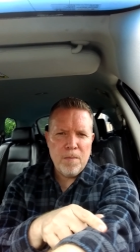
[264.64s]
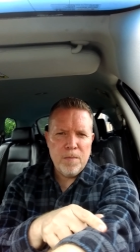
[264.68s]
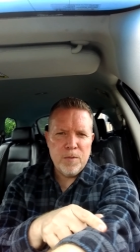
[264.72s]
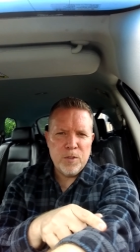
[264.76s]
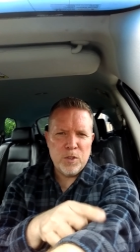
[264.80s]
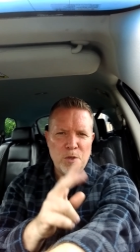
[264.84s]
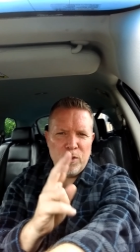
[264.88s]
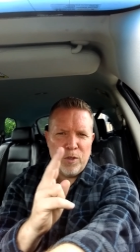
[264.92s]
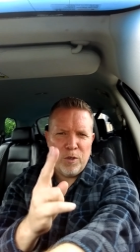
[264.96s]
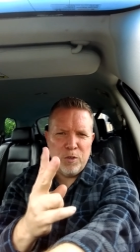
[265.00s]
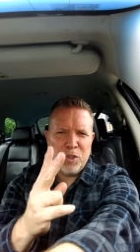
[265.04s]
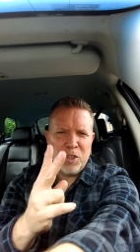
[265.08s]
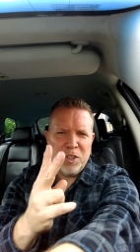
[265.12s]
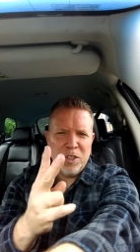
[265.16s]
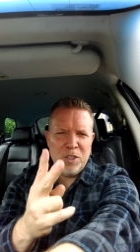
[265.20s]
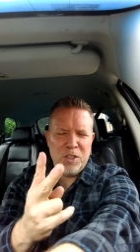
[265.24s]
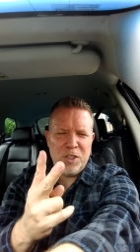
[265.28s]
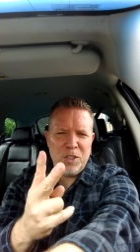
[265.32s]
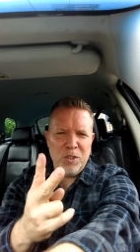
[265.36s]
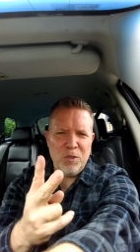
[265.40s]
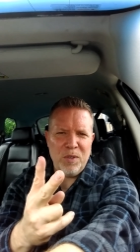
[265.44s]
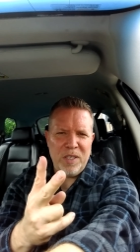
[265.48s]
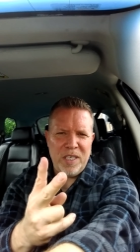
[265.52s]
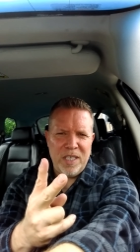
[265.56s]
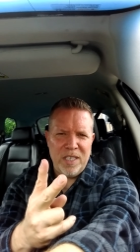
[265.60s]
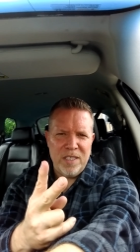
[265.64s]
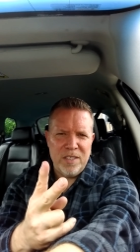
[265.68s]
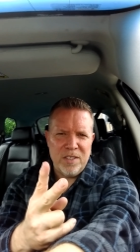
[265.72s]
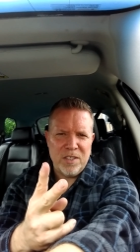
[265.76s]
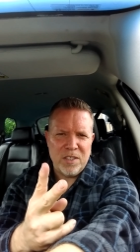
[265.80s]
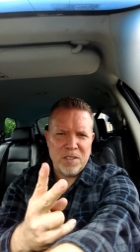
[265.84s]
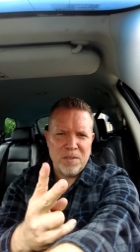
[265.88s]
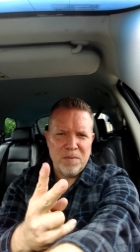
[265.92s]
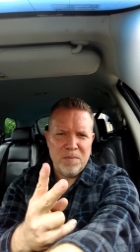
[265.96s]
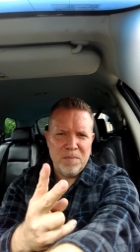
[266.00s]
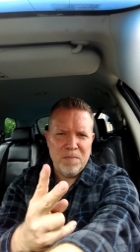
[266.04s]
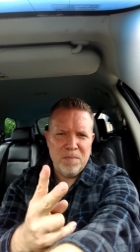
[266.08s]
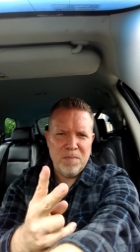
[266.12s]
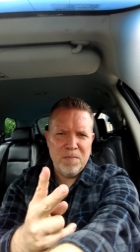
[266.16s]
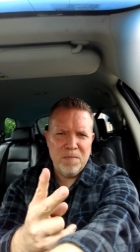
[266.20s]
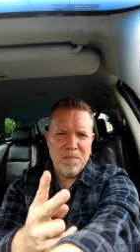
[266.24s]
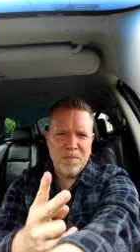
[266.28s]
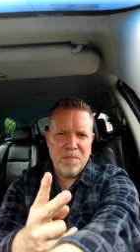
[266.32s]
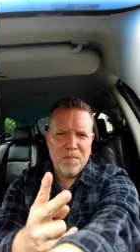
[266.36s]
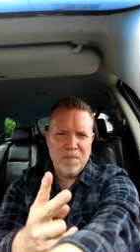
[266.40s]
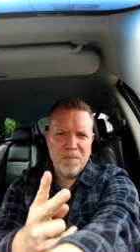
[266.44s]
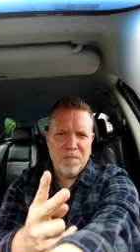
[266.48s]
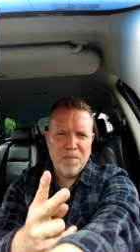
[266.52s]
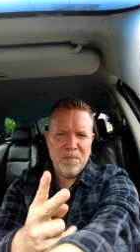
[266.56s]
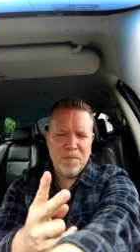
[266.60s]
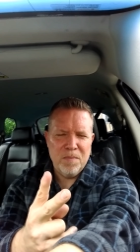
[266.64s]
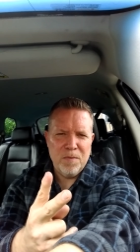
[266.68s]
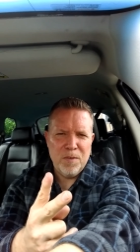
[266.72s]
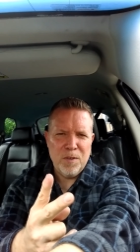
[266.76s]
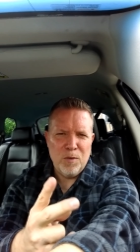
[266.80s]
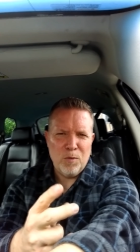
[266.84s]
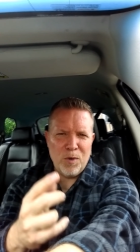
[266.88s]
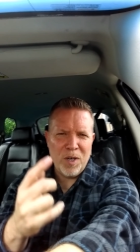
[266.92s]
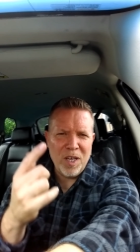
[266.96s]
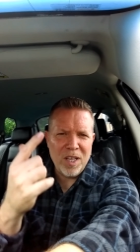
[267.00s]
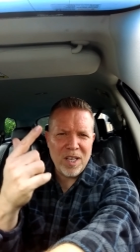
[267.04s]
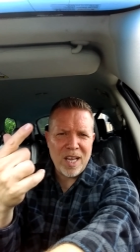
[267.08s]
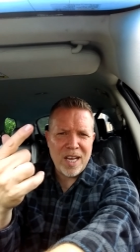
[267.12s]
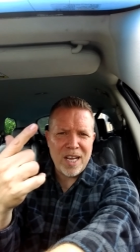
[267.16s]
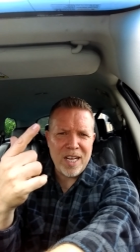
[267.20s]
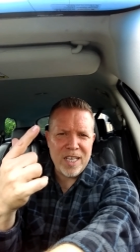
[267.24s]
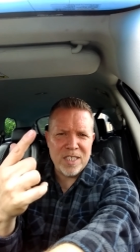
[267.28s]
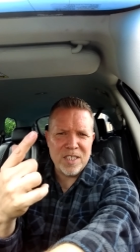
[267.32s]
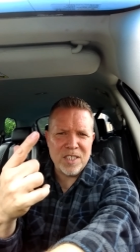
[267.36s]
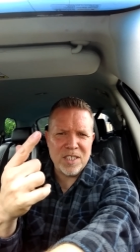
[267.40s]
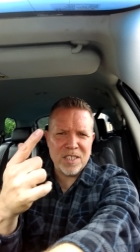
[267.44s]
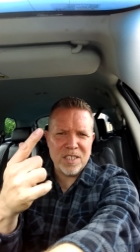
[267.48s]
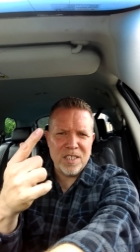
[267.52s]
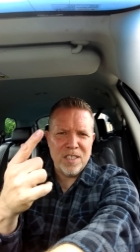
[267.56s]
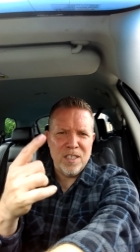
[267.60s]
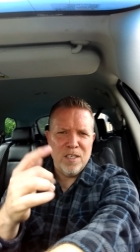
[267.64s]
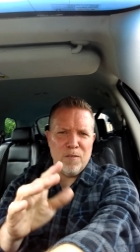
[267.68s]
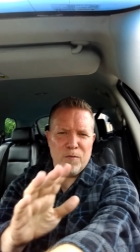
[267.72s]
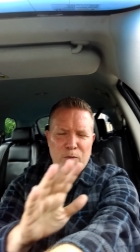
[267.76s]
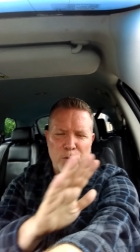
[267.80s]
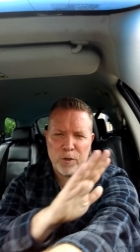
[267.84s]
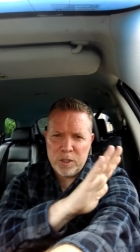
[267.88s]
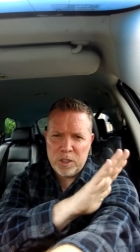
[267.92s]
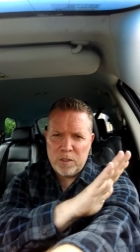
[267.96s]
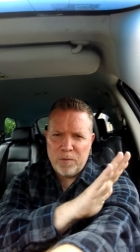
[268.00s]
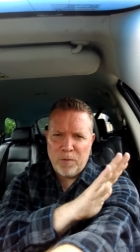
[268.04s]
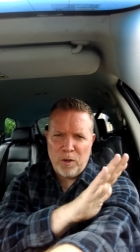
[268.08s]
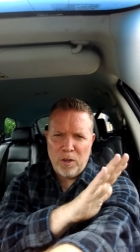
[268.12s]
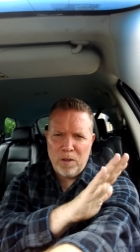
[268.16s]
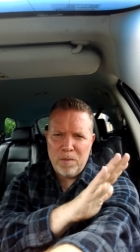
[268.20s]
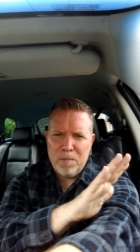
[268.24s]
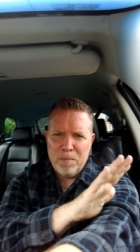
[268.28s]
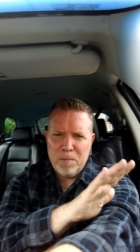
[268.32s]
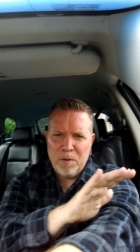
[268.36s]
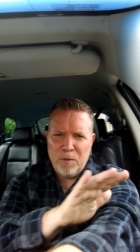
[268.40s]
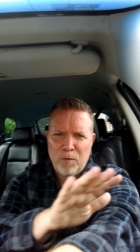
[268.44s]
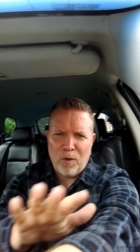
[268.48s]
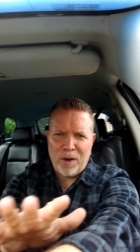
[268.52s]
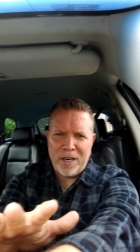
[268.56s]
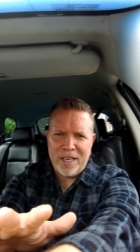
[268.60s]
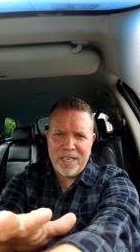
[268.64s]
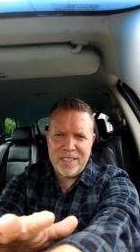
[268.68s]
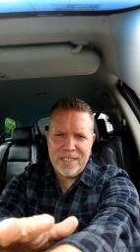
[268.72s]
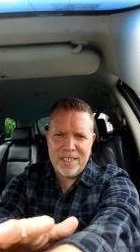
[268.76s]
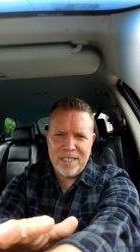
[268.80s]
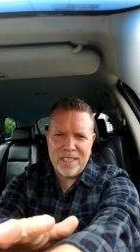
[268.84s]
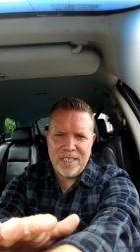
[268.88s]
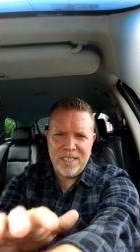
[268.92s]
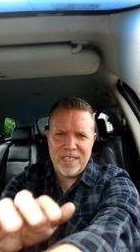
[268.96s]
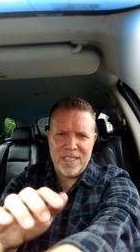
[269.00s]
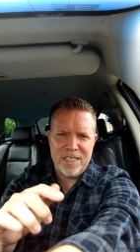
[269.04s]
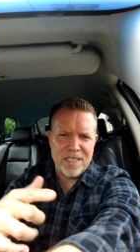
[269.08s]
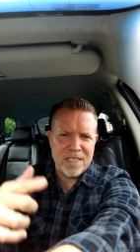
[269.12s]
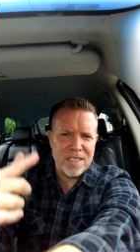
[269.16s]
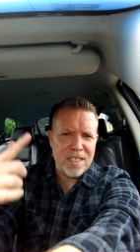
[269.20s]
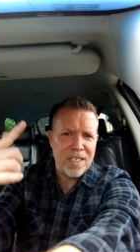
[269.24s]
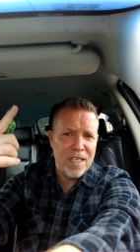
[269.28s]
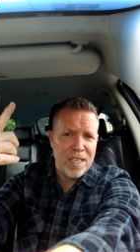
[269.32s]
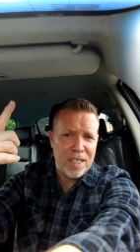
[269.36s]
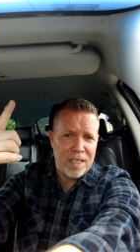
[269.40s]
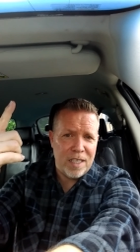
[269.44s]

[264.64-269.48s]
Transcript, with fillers: So, those are the two keys. Realize, first of all, before I get to the keys,